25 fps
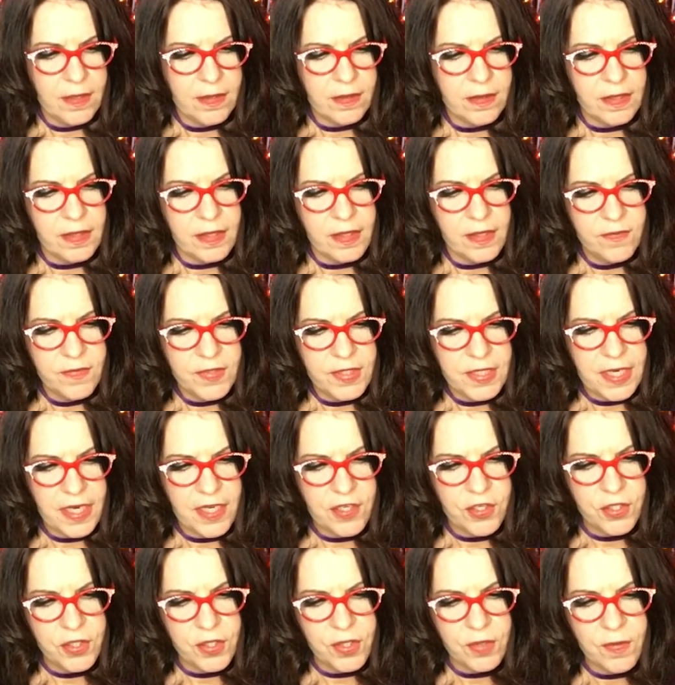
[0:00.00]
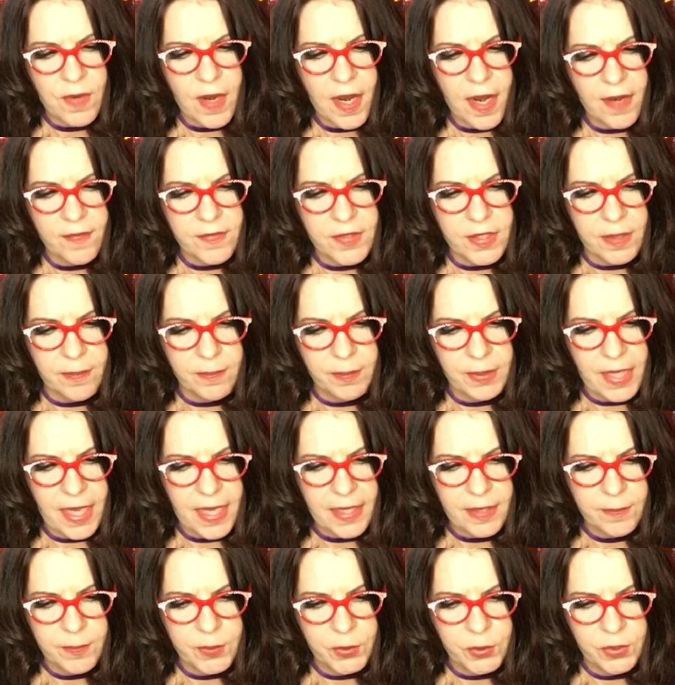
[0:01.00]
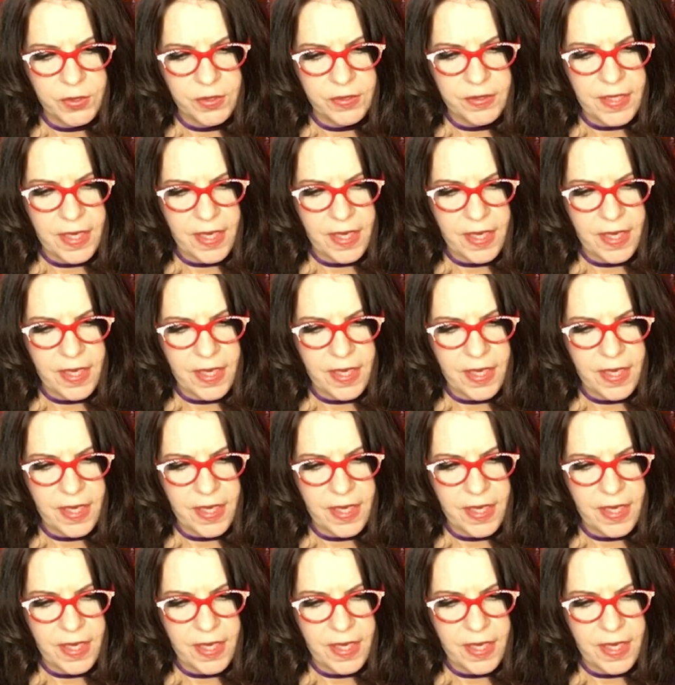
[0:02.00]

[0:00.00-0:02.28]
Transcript: The invitation arrived in a black bordered